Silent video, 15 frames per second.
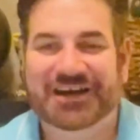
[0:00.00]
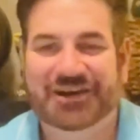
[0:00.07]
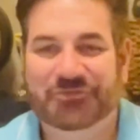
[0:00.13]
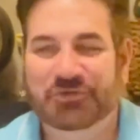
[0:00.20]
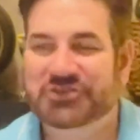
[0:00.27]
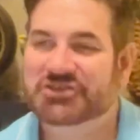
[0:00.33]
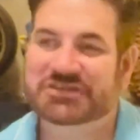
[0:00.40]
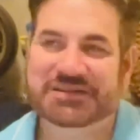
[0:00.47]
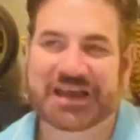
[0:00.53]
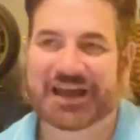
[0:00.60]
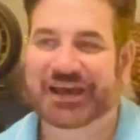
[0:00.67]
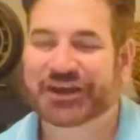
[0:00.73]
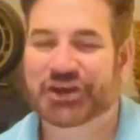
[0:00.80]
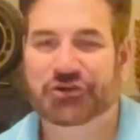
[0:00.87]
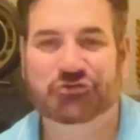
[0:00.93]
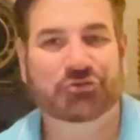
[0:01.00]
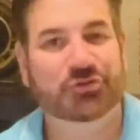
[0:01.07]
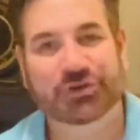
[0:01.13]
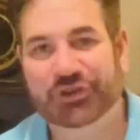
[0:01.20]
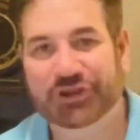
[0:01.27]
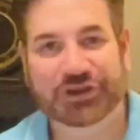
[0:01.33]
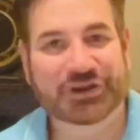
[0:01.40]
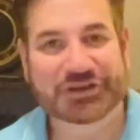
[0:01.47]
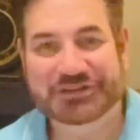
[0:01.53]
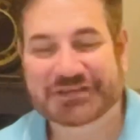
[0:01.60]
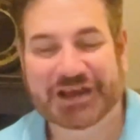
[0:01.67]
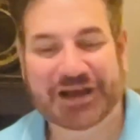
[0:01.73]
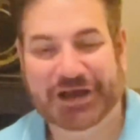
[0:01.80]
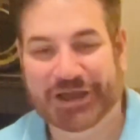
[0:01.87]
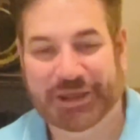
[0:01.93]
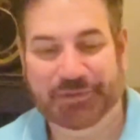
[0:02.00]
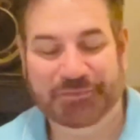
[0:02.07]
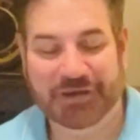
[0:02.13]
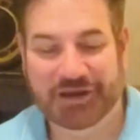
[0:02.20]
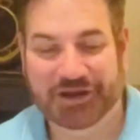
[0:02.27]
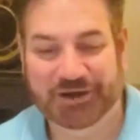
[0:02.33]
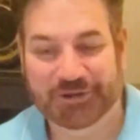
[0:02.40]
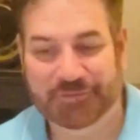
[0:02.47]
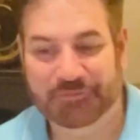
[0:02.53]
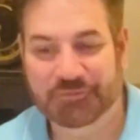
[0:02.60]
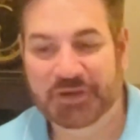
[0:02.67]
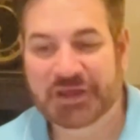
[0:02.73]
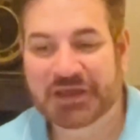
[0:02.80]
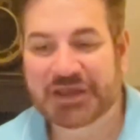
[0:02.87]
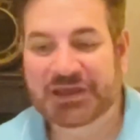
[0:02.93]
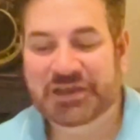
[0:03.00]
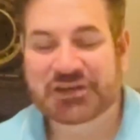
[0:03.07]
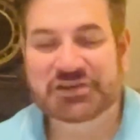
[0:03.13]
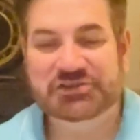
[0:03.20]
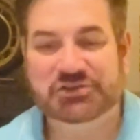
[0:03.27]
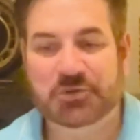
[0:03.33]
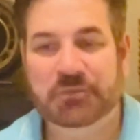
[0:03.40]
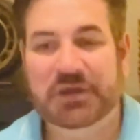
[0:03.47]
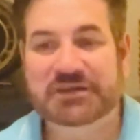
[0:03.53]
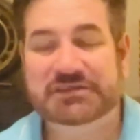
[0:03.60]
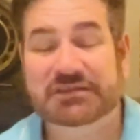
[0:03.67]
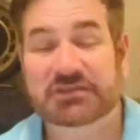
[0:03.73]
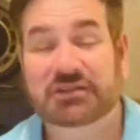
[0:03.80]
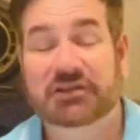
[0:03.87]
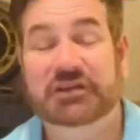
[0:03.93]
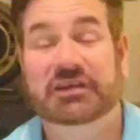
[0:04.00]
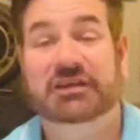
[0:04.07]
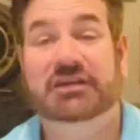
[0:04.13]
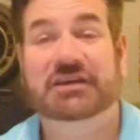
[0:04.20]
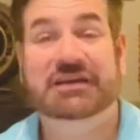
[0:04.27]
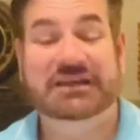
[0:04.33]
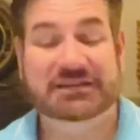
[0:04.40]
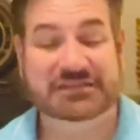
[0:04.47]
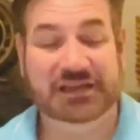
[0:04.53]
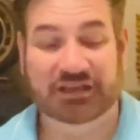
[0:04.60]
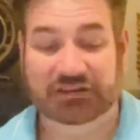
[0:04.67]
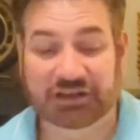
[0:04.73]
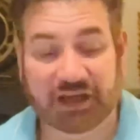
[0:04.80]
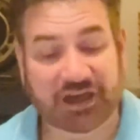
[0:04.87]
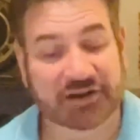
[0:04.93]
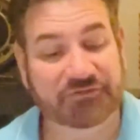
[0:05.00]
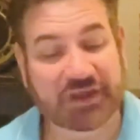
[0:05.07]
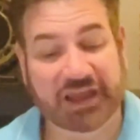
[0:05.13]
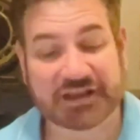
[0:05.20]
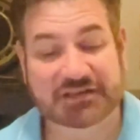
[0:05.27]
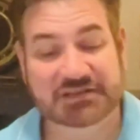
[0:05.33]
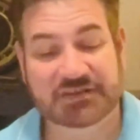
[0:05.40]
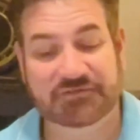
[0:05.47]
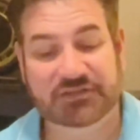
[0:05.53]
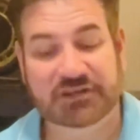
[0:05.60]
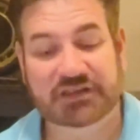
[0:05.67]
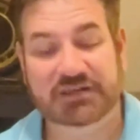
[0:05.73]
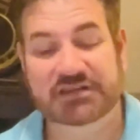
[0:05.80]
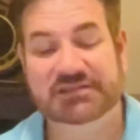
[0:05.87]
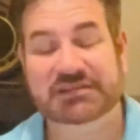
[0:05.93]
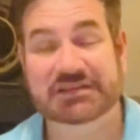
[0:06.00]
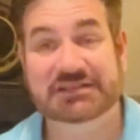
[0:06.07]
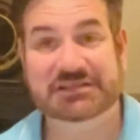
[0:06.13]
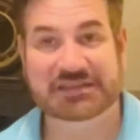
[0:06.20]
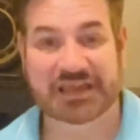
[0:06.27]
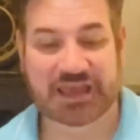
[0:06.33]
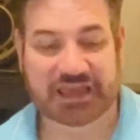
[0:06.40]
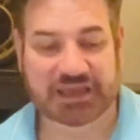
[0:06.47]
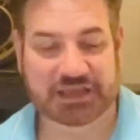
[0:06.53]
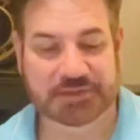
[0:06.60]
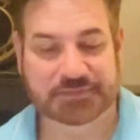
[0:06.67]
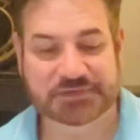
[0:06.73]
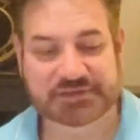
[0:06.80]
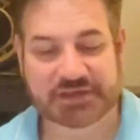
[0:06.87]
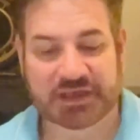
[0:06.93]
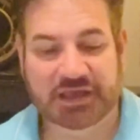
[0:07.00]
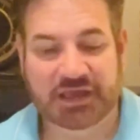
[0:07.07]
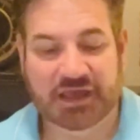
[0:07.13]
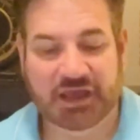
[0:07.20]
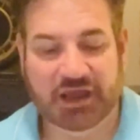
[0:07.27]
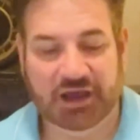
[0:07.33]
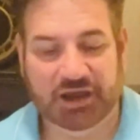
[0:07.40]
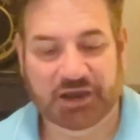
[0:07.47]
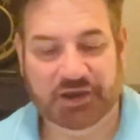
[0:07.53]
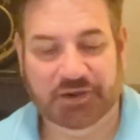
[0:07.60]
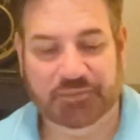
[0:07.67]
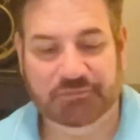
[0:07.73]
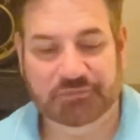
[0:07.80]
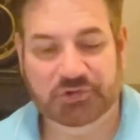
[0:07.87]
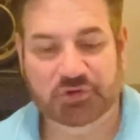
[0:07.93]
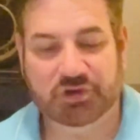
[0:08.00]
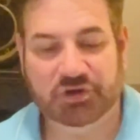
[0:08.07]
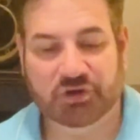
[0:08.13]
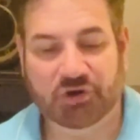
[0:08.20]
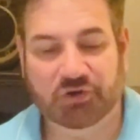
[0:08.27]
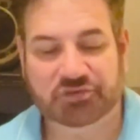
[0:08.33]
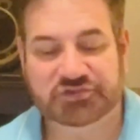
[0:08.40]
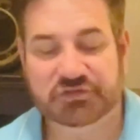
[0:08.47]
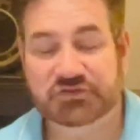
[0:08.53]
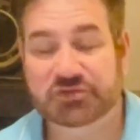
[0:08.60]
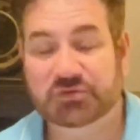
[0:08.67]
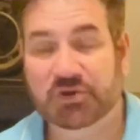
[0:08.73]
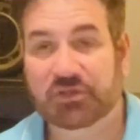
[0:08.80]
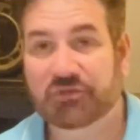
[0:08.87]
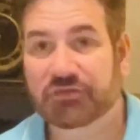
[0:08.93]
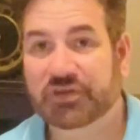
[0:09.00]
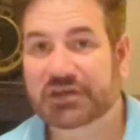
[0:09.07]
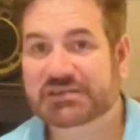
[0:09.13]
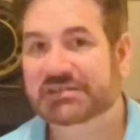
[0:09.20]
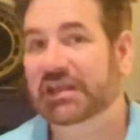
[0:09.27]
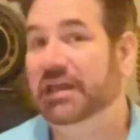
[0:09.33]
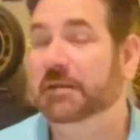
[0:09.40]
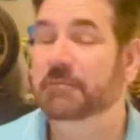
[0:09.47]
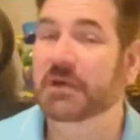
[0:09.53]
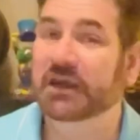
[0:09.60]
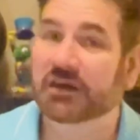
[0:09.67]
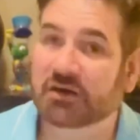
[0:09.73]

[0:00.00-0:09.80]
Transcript: we just had a really good time. So basically, it's a lot of activities, it's games. You can also do other things like make